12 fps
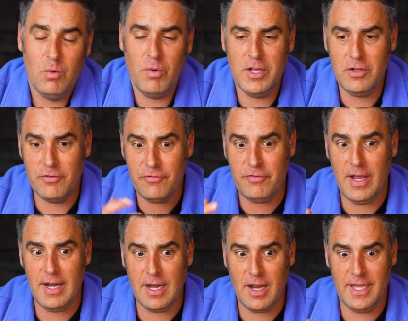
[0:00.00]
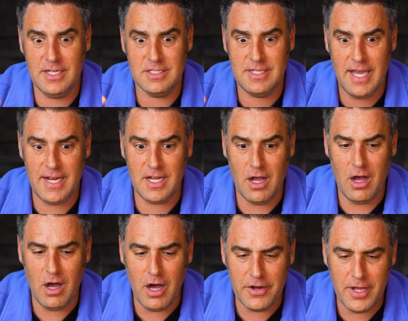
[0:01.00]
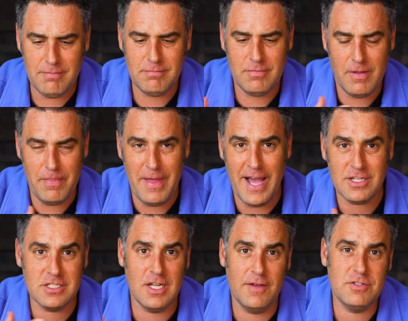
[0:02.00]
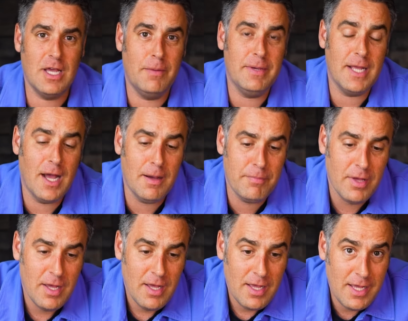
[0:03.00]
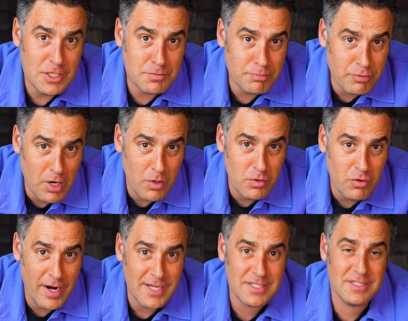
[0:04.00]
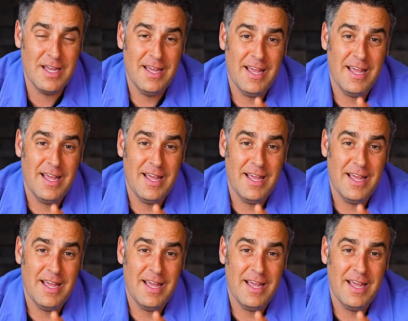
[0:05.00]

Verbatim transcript: where you're feeling like it's getting harder and that stuff's coming up, it's progress.